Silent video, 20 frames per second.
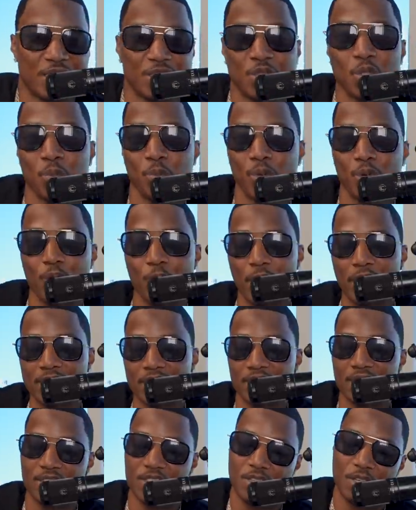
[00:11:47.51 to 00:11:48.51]
a stupid
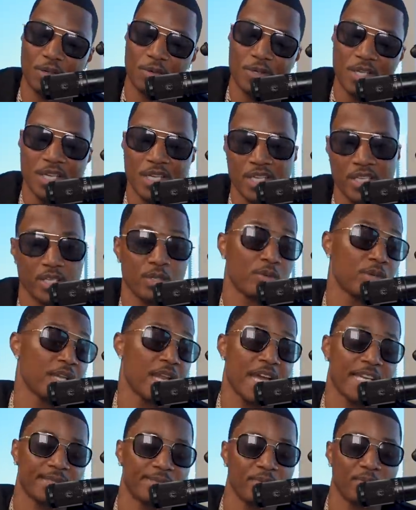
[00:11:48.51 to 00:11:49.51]
question. So you can
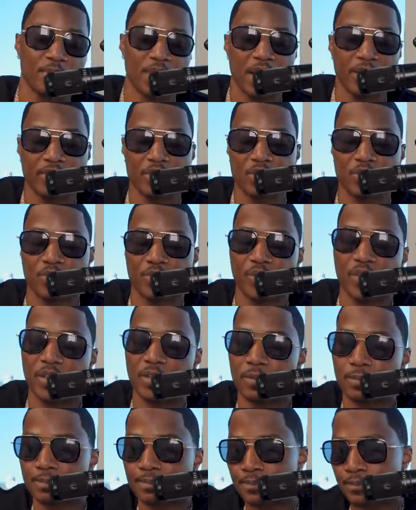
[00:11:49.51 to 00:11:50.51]
ask me whatever you
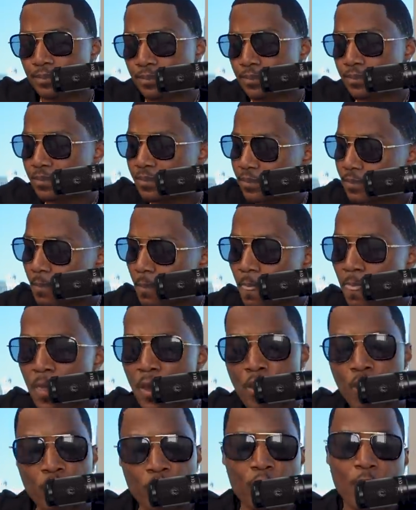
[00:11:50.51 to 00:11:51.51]
feel.
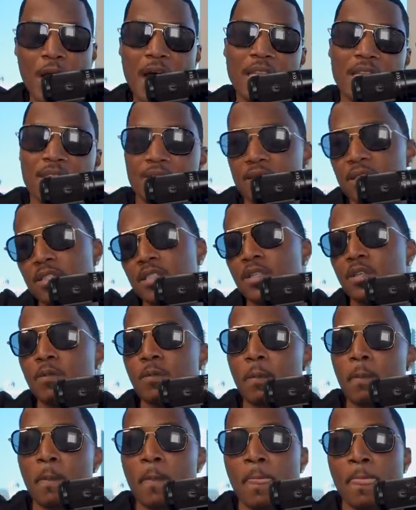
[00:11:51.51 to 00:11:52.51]
Who do I listen
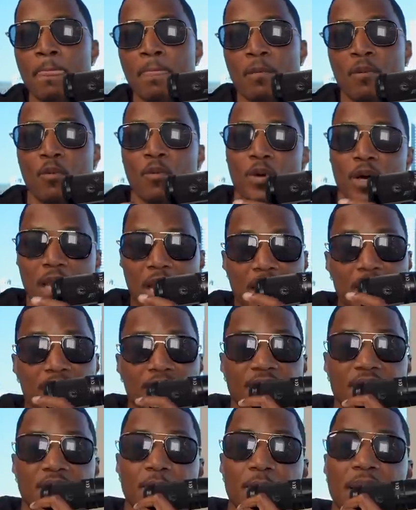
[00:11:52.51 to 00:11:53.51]
to? Well, I
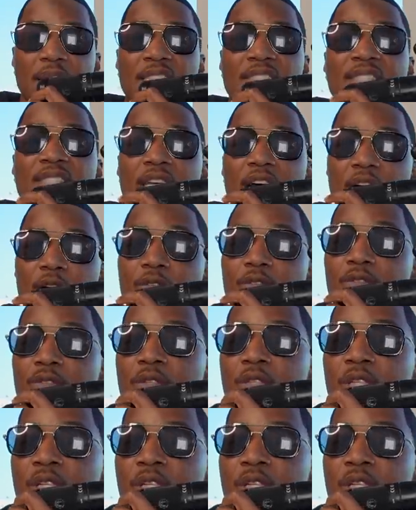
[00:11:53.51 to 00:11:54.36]
listen to myself,